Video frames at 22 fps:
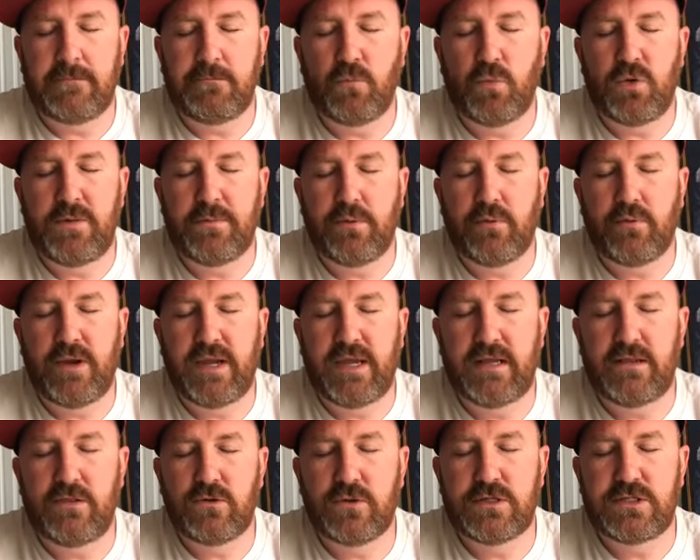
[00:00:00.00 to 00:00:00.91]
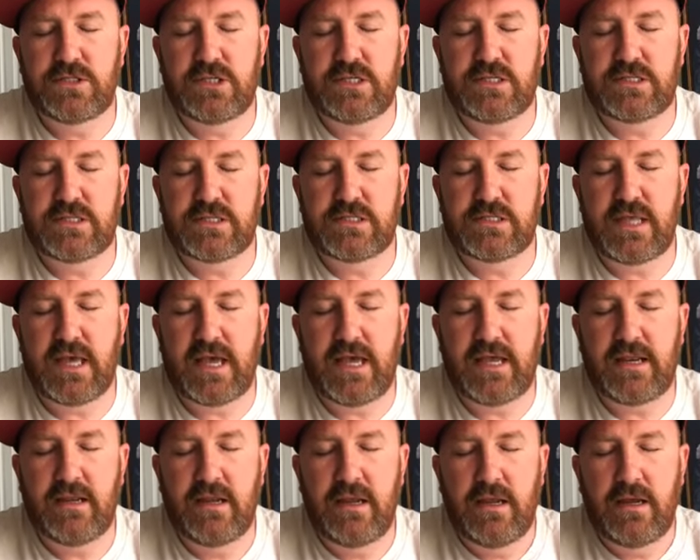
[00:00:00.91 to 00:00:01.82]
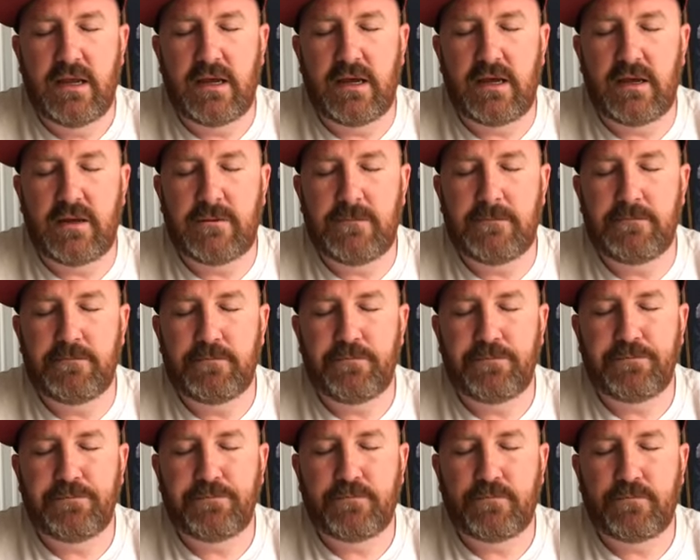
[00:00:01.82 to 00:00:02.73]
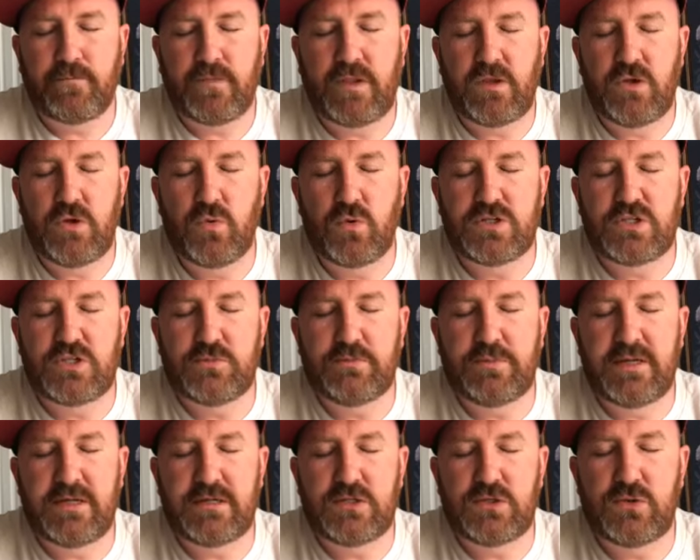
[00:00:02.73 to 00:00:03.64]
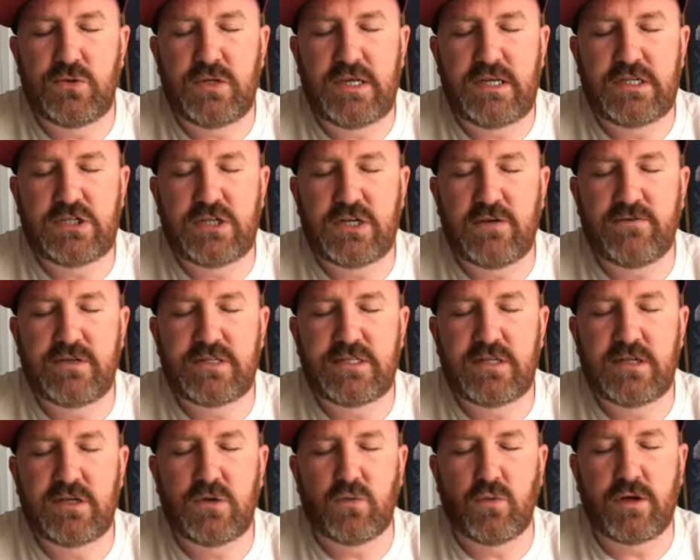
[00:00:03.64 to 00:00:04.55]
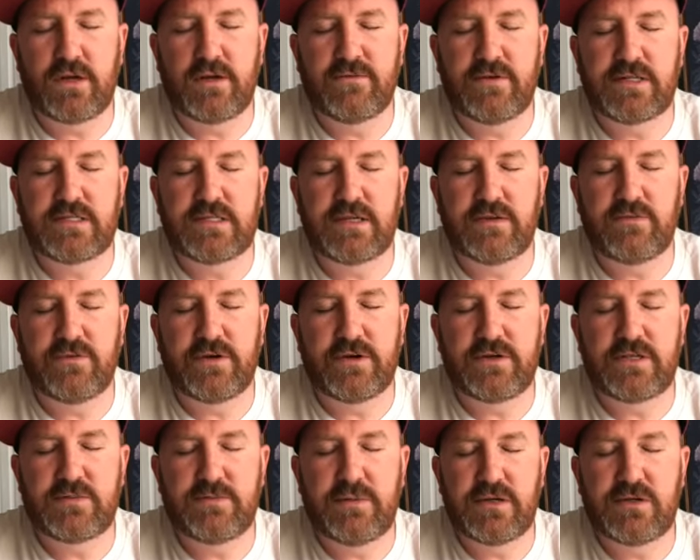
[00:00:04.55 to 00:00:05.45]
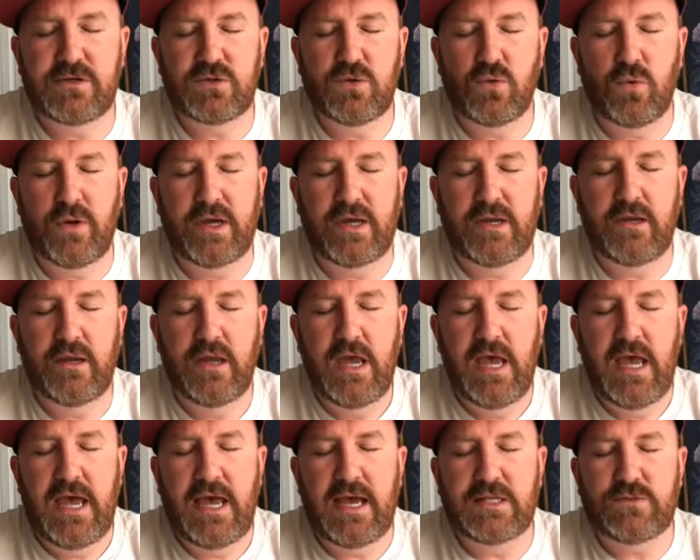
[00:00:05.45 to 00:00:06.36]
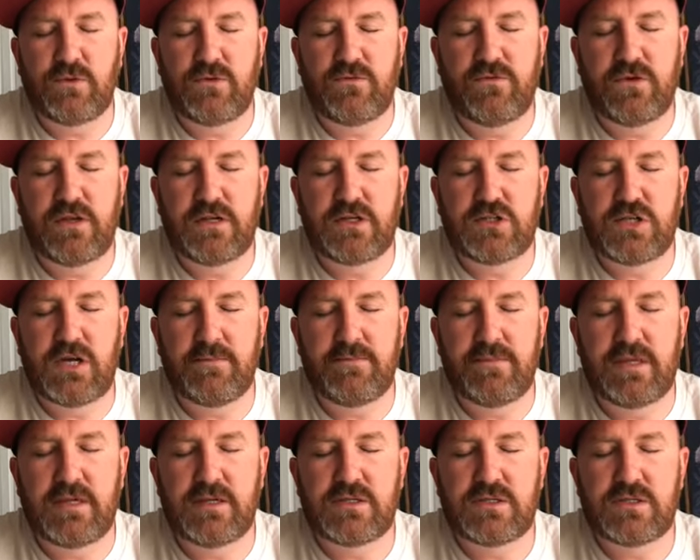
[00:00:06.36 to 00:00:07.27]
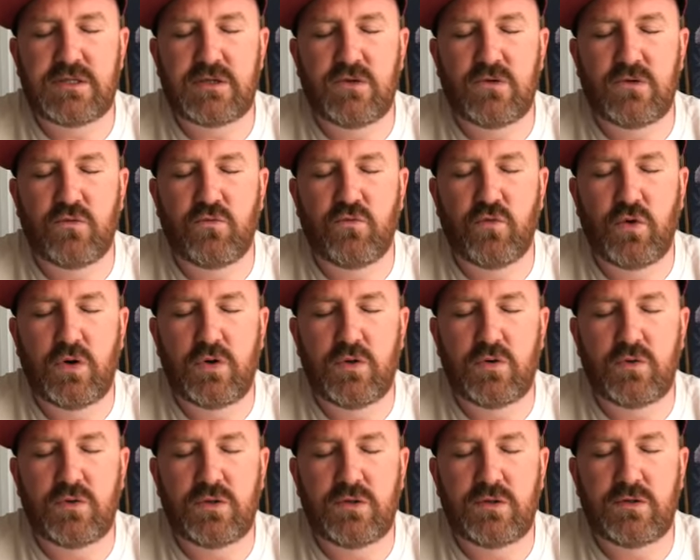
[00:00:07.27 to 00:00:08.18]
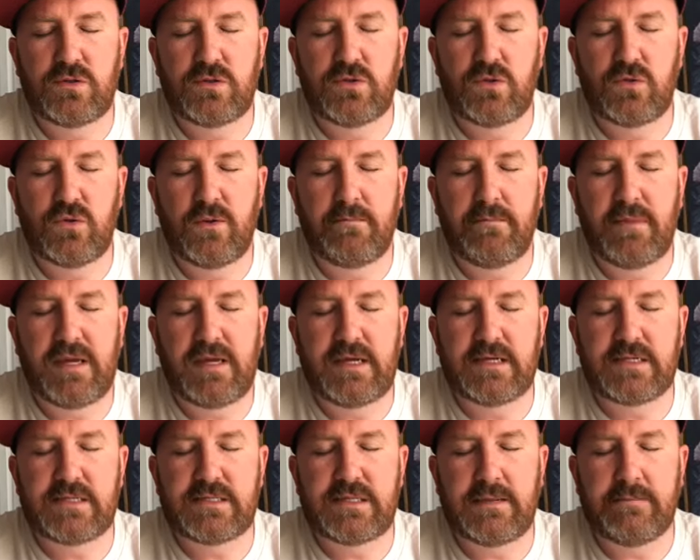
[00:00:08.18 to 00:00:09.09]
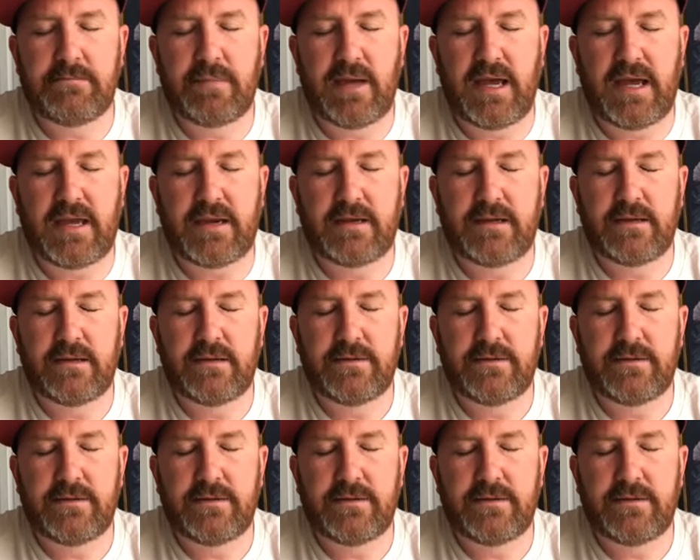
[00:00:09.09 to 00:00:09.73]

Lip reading: We pray, Lord Jesus, that you would speak to each and every single one of us in a very special way as we finish up this road to Emmaus and back.